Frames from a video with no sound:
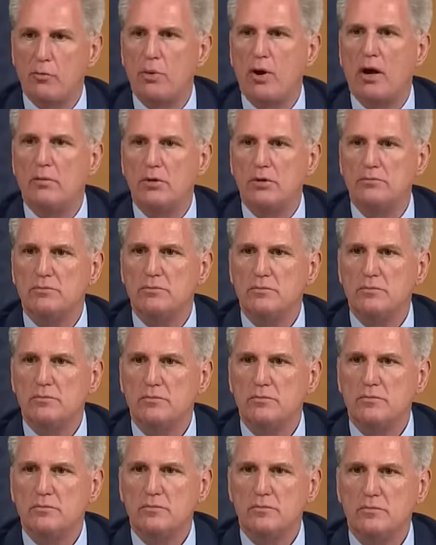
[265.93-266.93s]
problem.
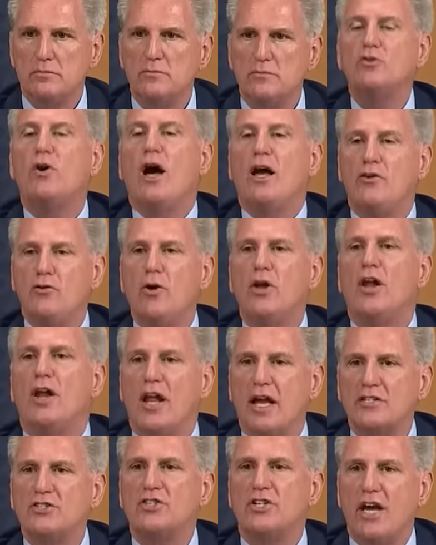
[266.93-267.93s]
So I knew on
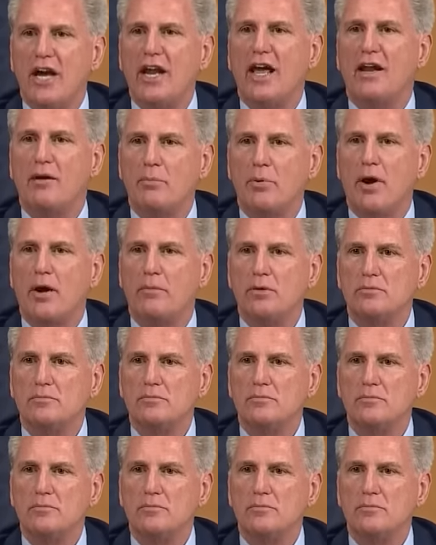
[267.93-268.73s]
election night I had a problem.